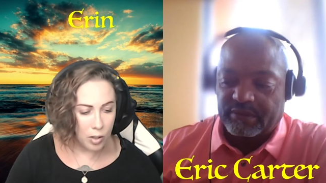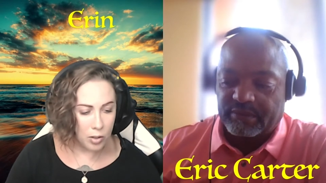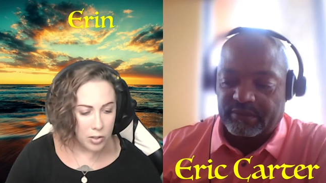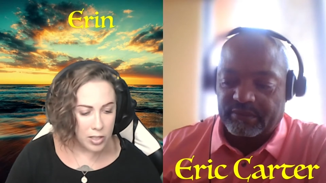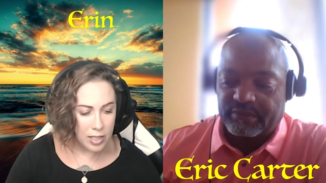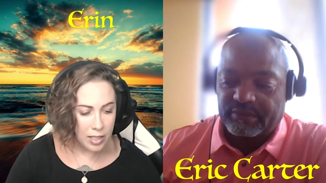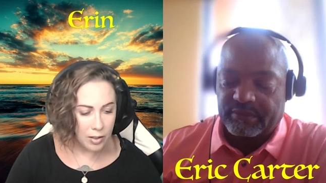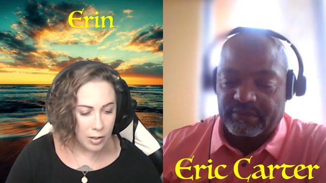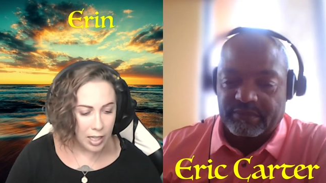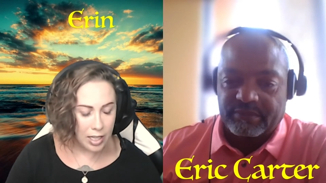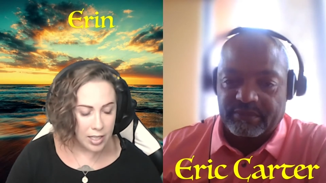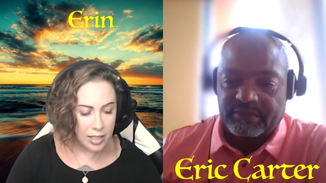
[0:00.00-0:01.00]
Speaker 1: quotes
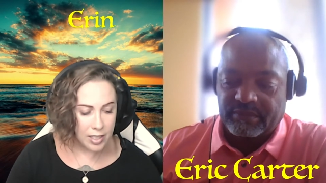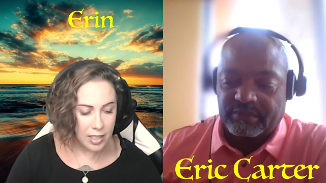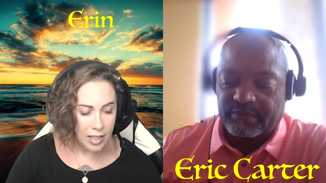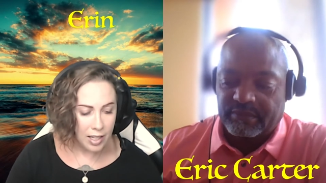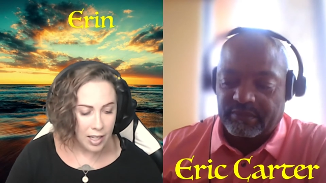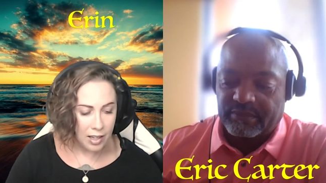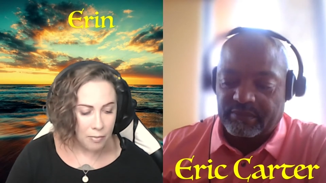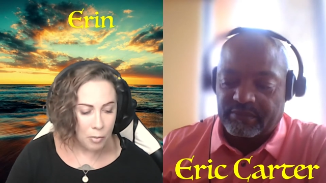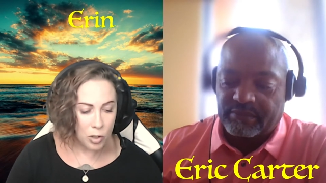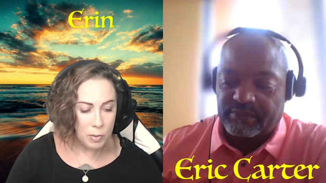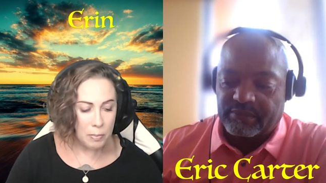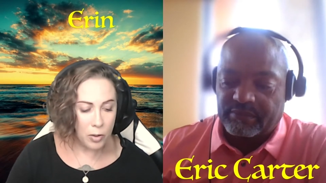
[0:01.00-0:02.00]
is,
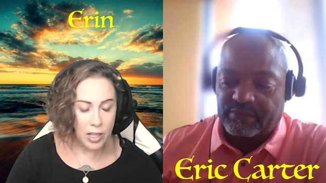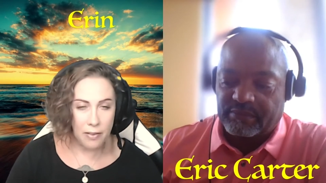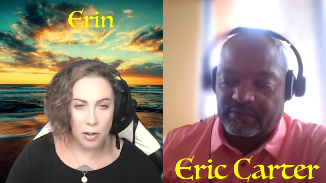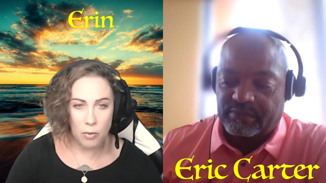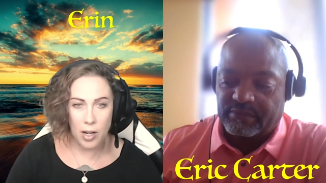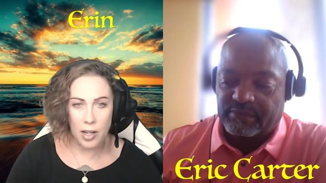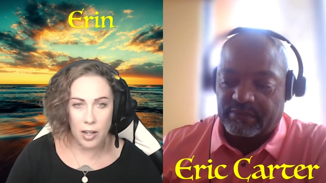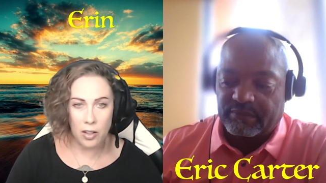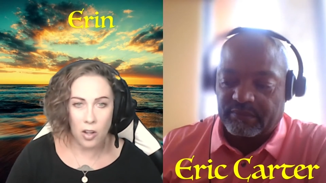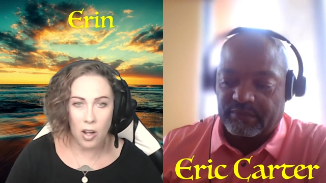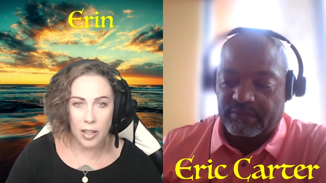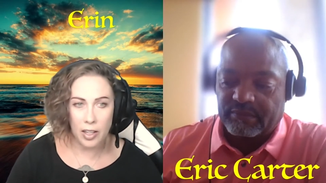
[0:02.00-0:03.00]
"Most people never
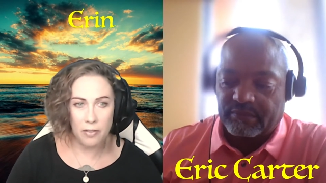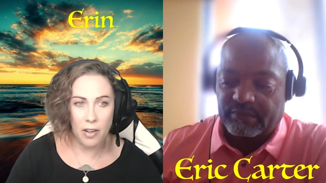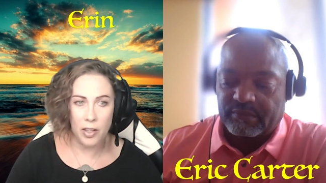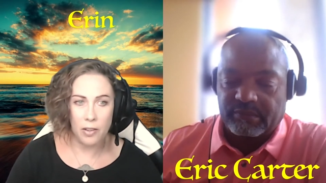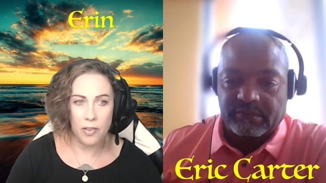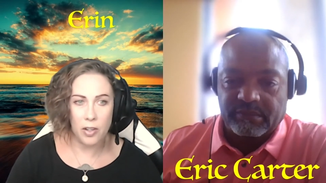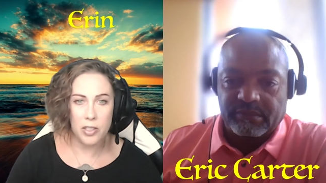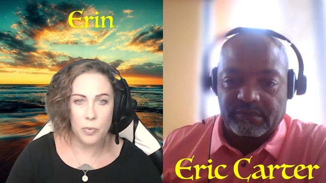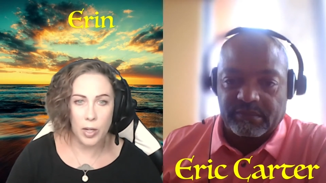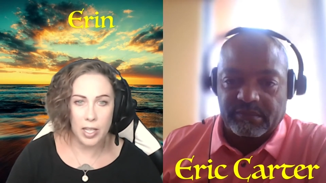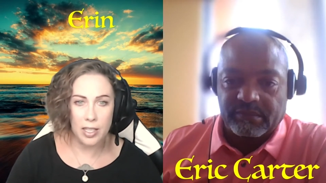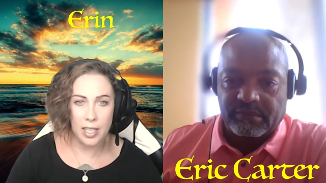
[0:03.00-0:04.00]
run long enough on their first
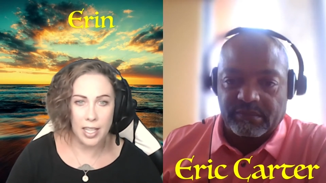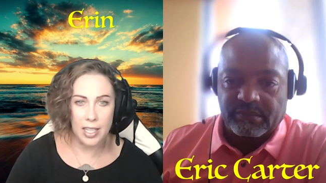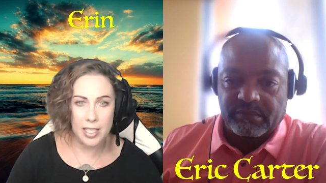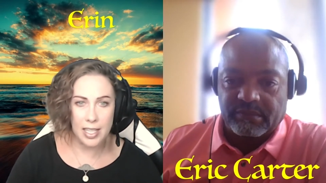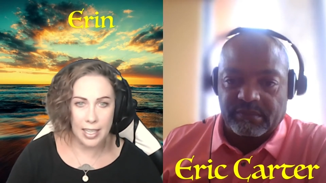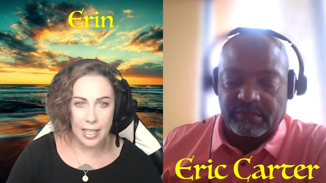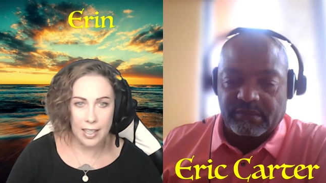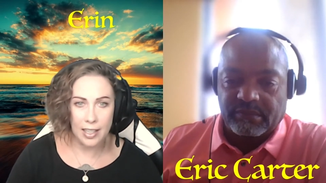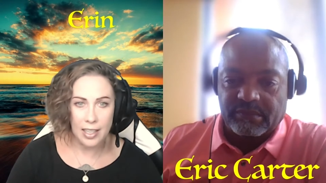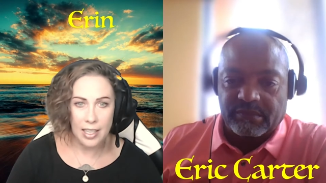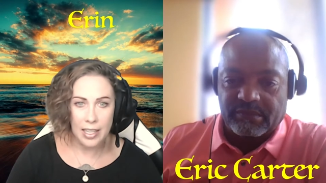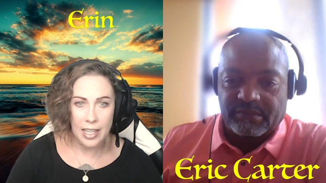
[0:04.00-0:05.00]
win to get a second.
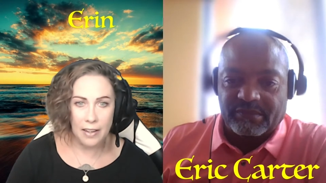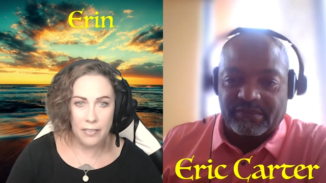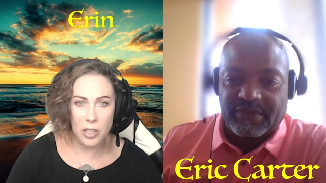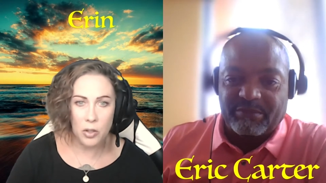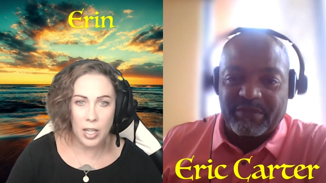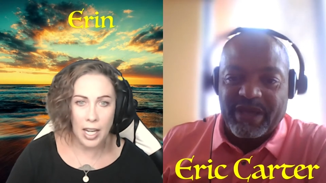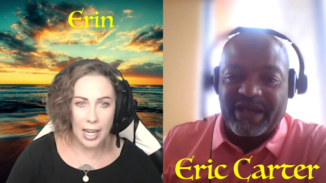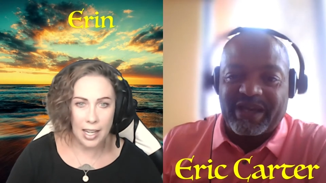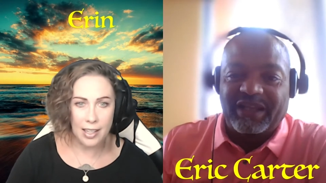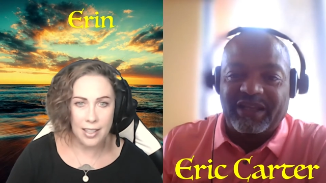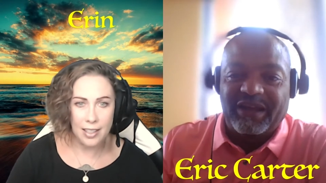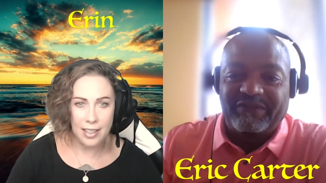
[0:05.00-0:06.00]
If you can."
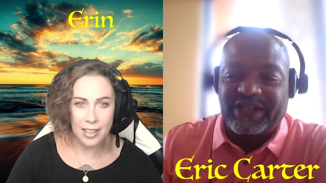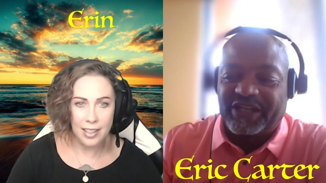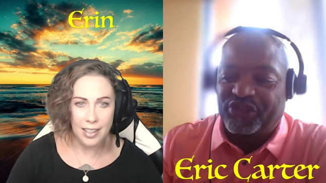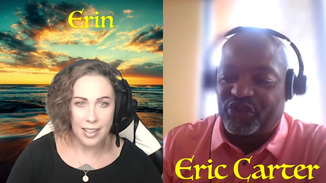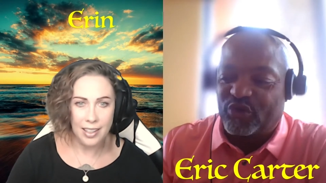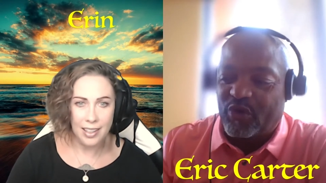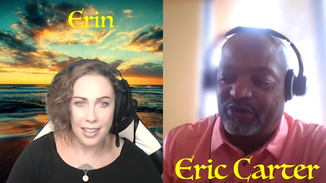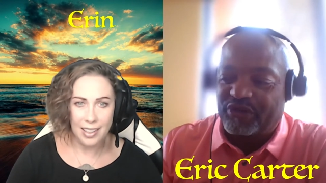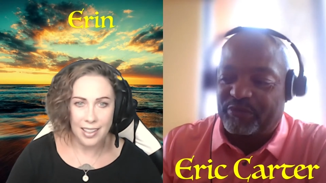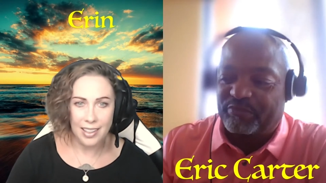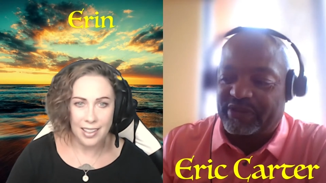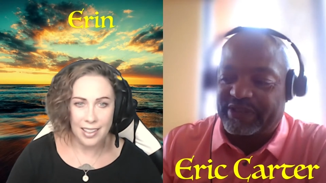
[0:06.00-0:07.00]
Man, I
Speaker 2: love that you
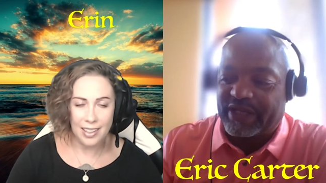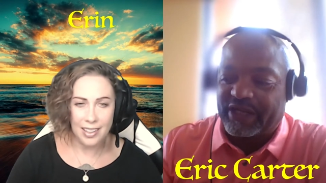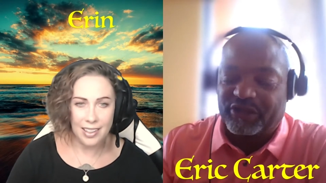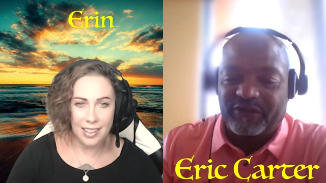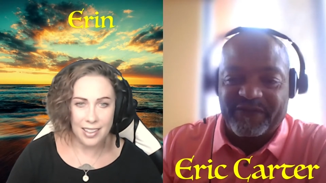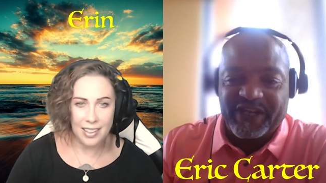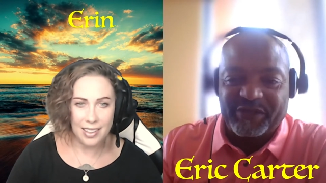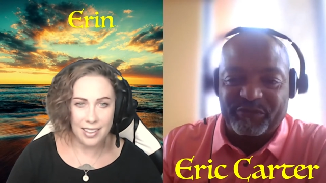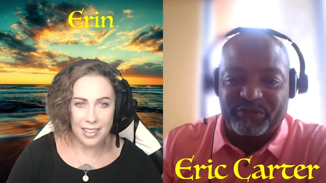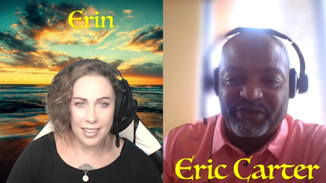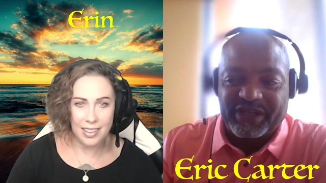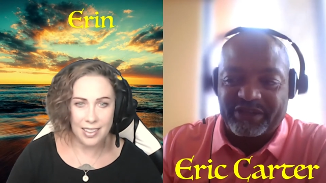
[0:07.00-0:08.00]
quote. You put that on your
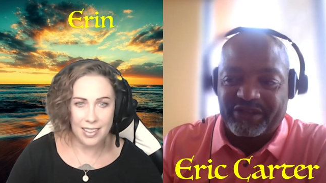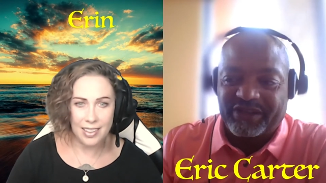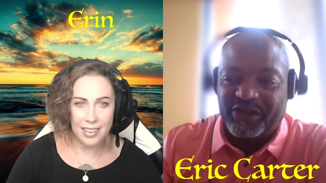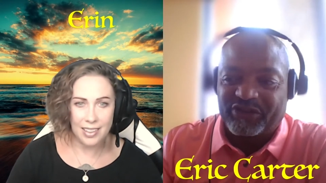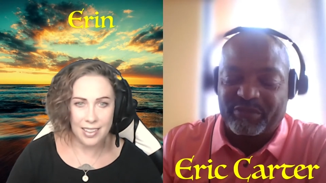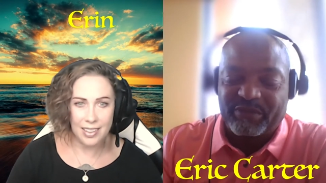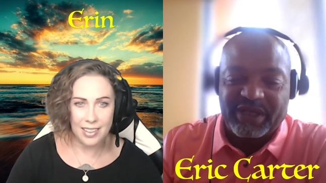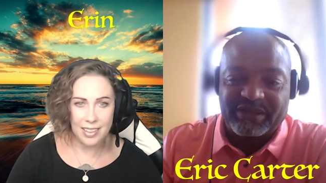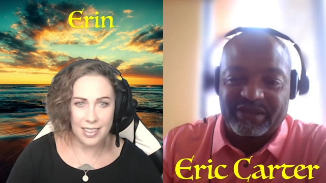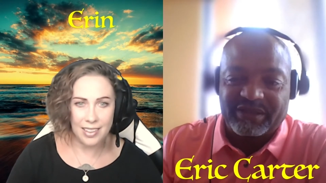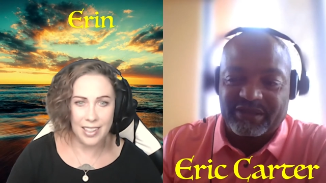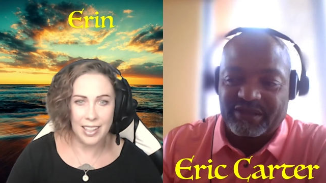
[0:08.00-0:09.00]
Facebook page. I thought that was
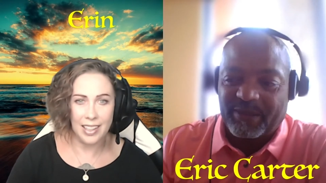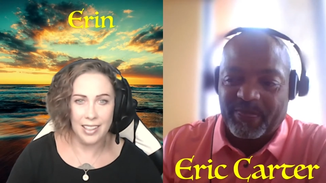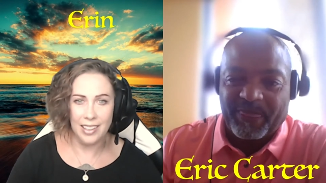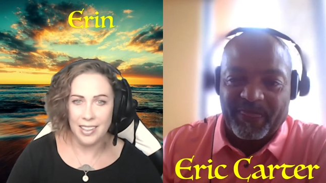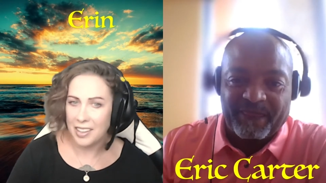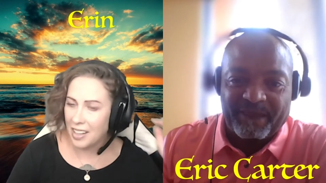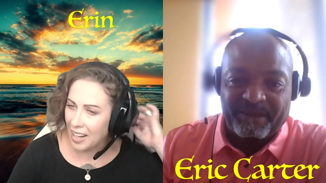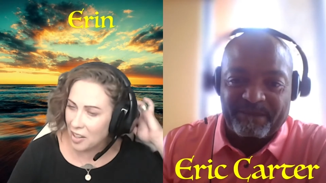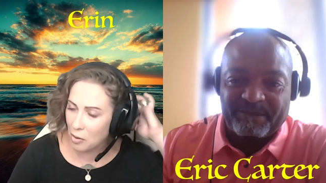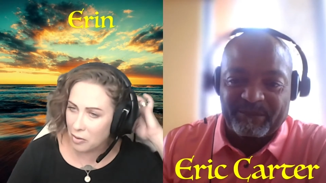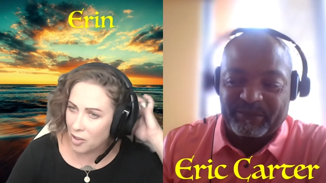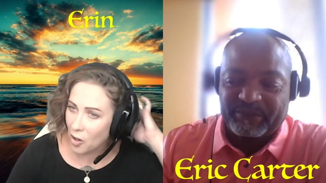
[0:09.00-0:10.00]
amazing.
Speaker 1: Yeah. I
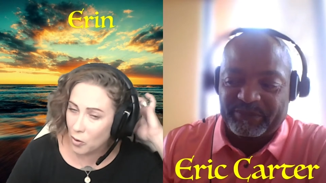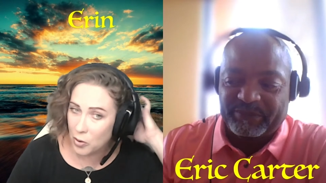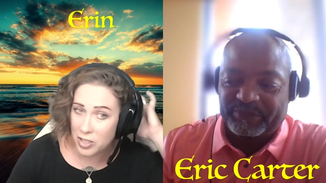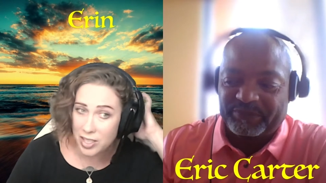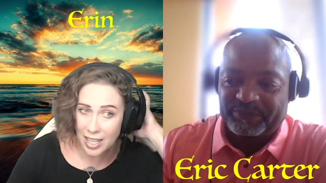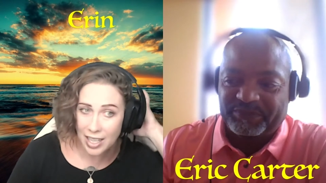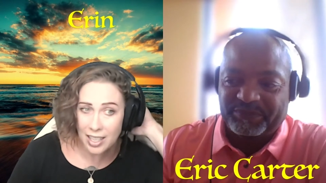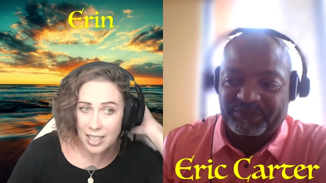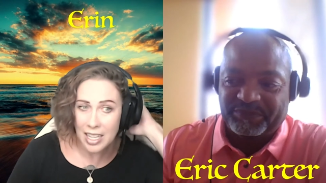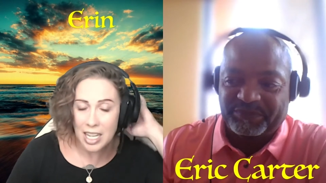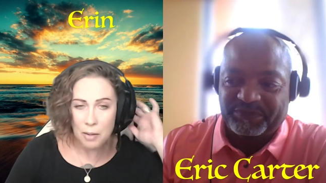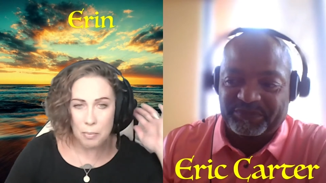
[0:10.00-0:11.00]
don't know who said it
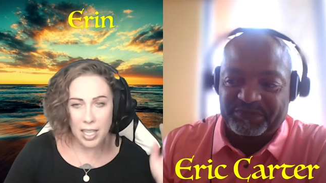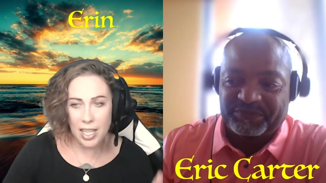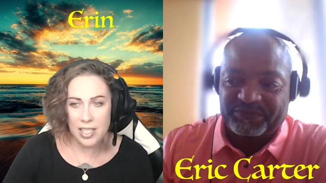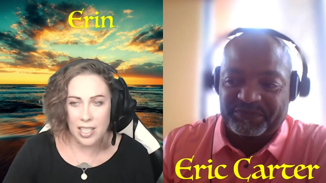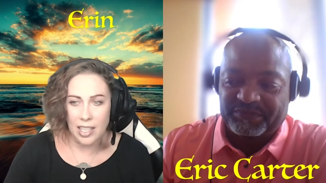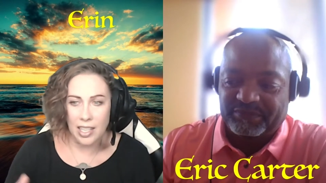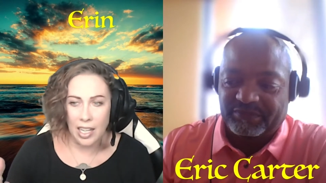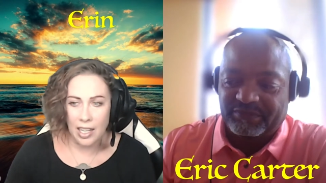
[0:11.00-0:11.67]
because